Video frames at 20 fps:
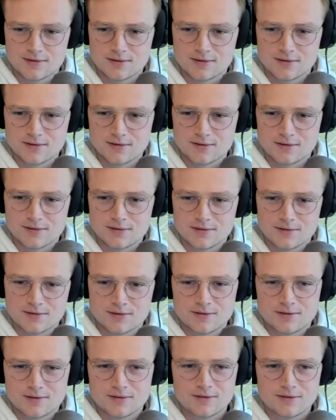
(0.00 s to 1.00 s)

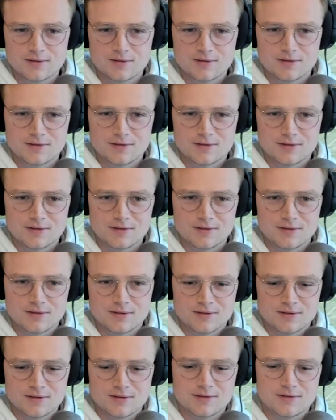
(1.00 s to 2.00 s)

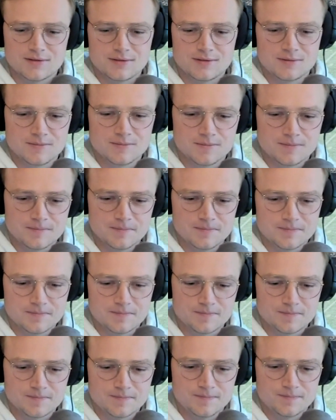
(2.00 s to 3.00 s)

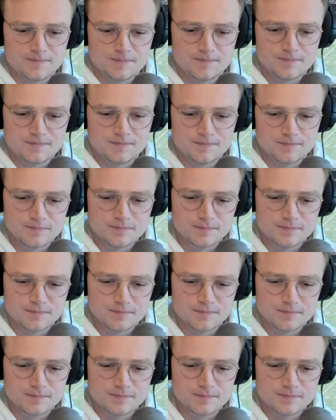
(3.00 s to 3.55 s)
No words are spoken by the person on screen.